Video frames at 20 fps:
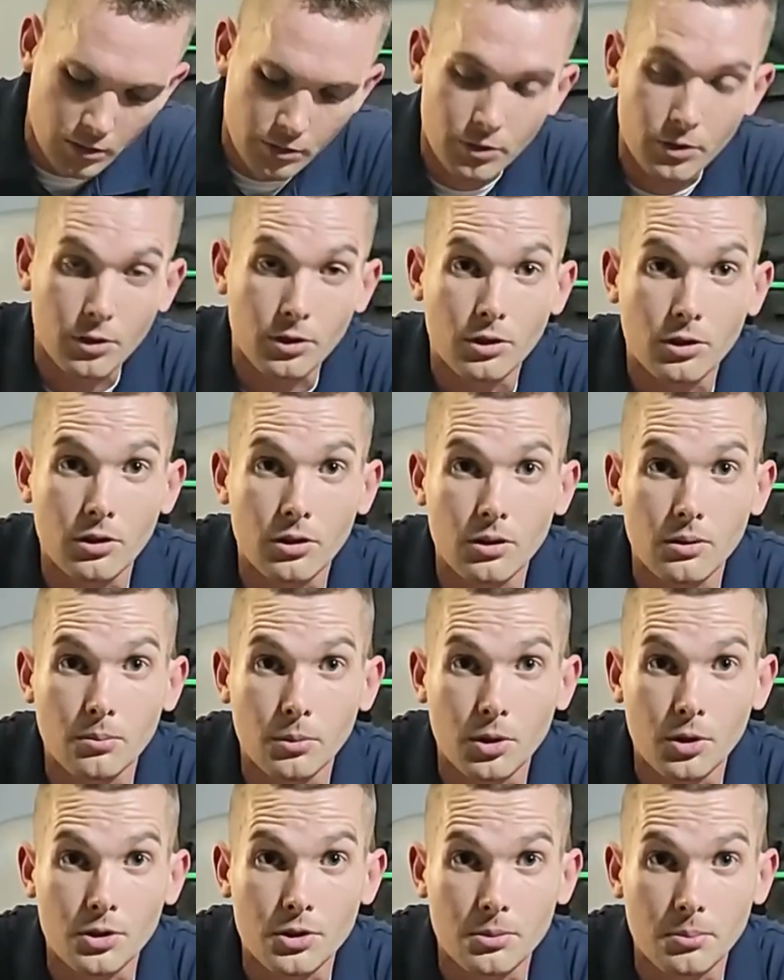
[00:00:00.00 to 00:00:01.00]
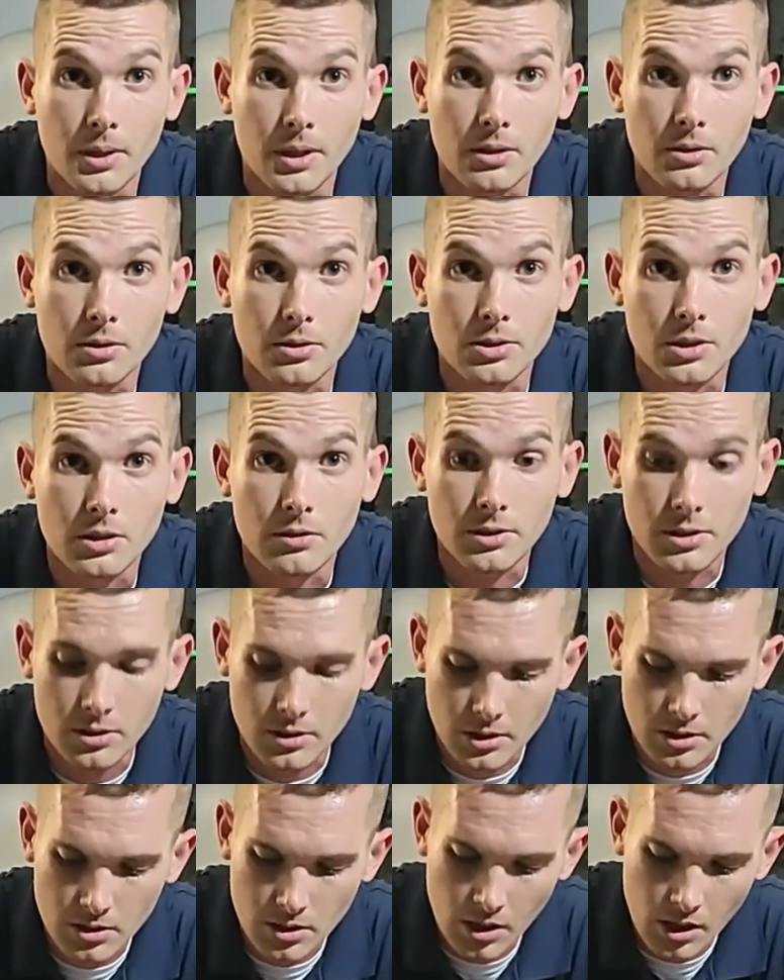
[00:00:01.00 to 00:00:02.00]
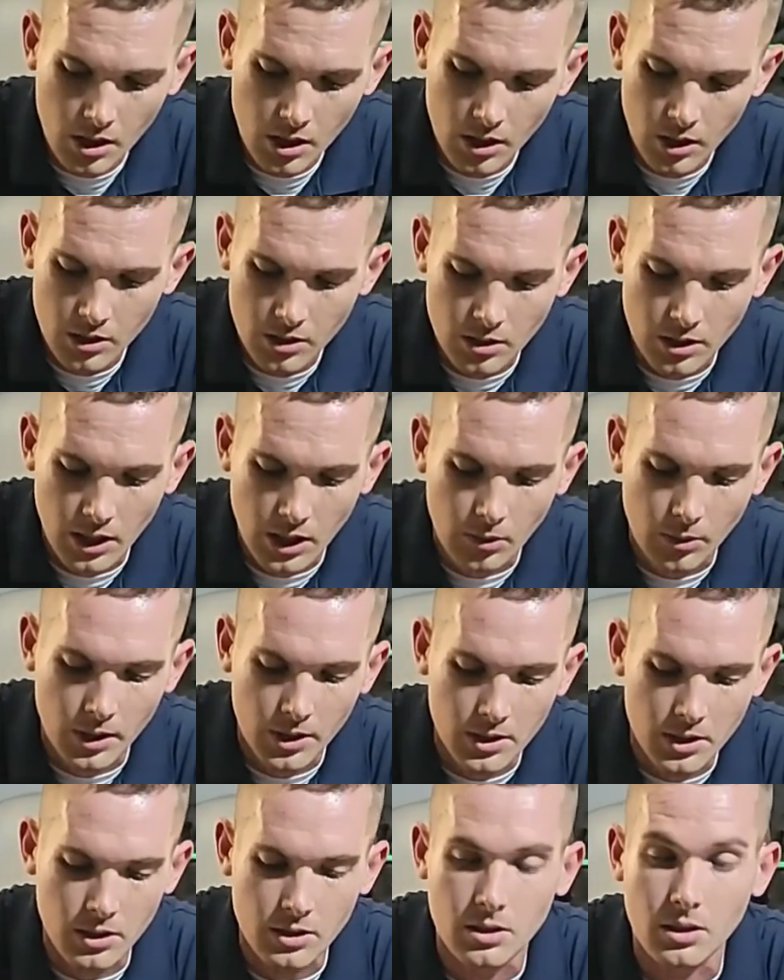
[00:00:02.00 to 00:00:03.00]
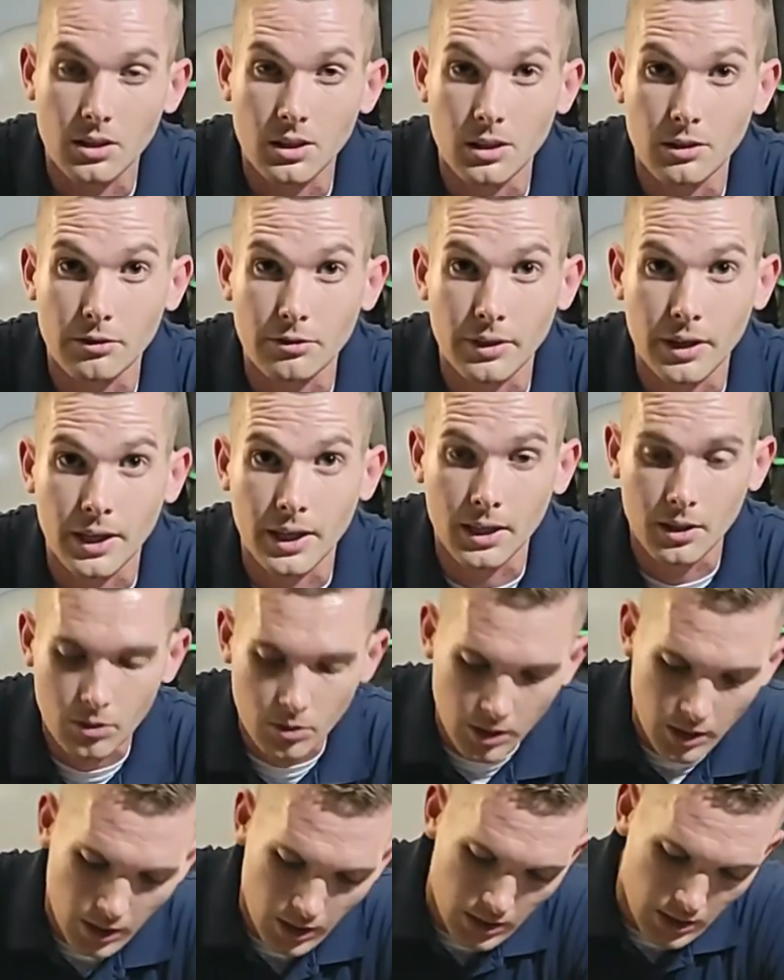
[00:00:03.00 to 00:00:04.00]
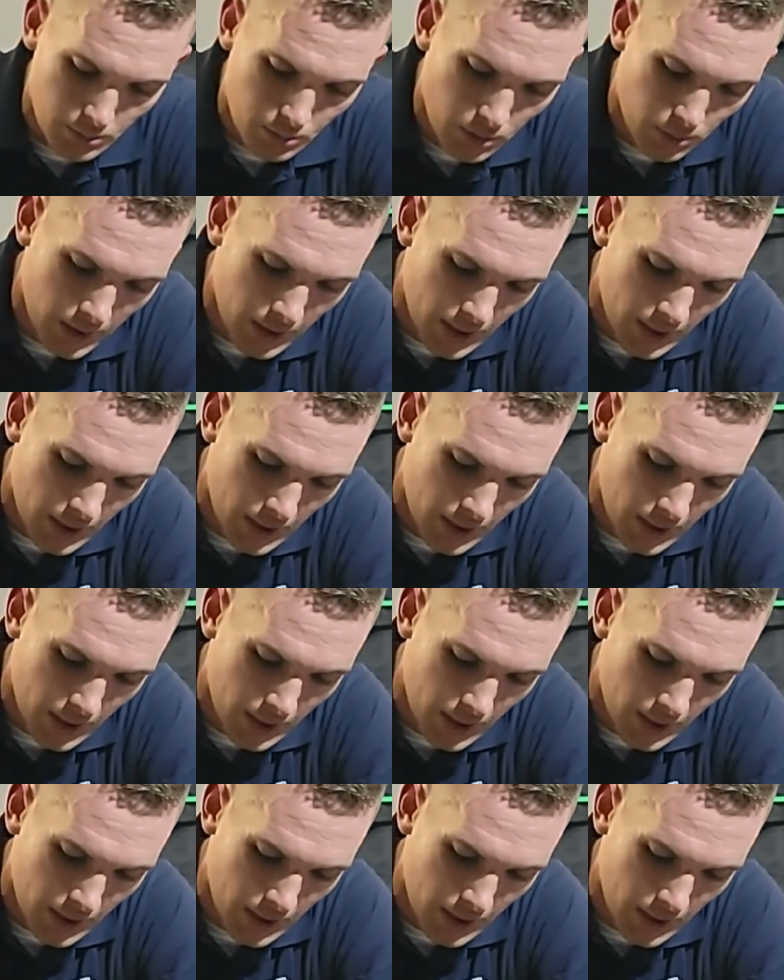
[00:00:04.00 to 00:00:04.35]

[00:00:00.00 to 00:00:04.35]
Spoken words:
for emergency medical services, so that way it's easy to identify who it is. I put my